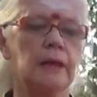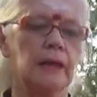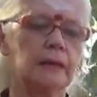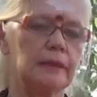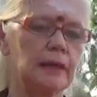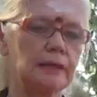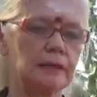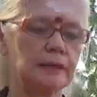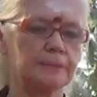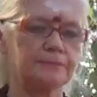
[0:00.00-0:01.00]
And
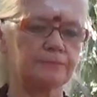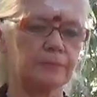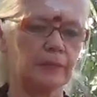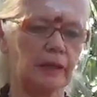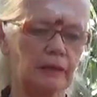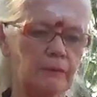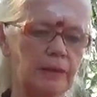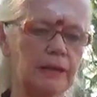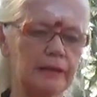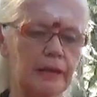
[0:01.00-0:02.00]
then
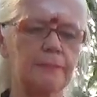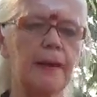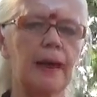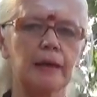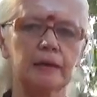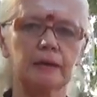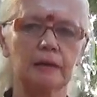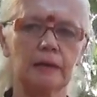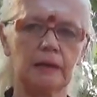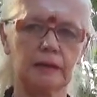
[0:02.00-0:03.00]
when I came back
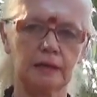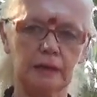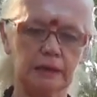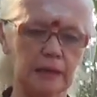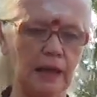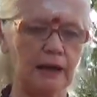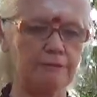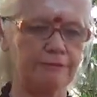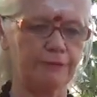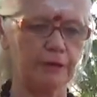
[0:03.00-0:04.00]
in
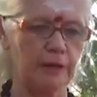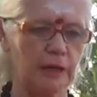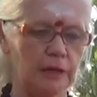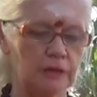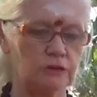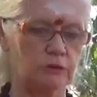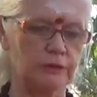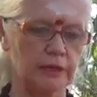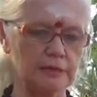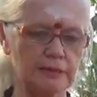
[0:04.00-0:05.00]
life, so
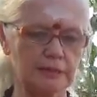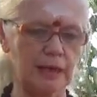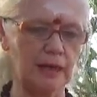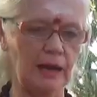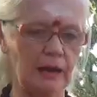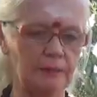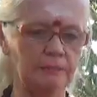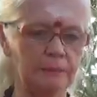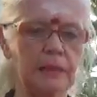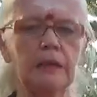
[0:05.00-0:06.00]
this
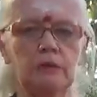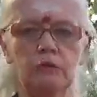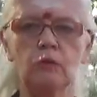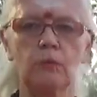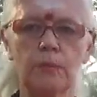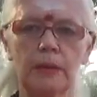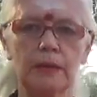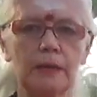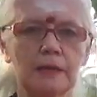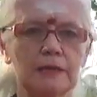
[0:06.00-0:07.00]
me, new
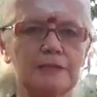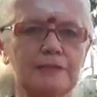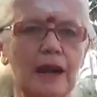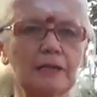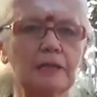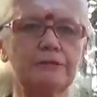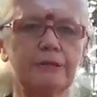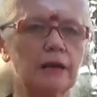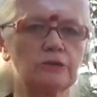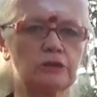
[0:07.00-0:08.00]
me, started
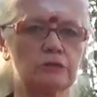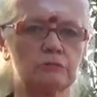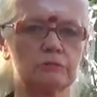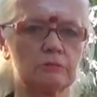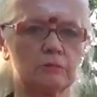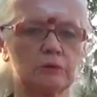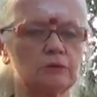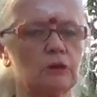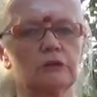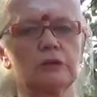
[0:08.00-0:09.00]
function on a
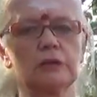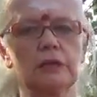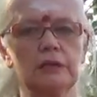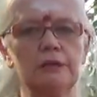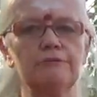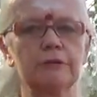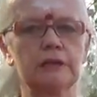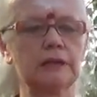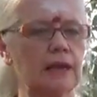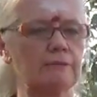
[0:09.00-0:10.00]
totally
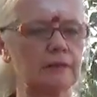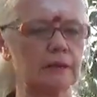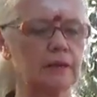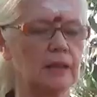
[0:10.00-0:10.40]
different level.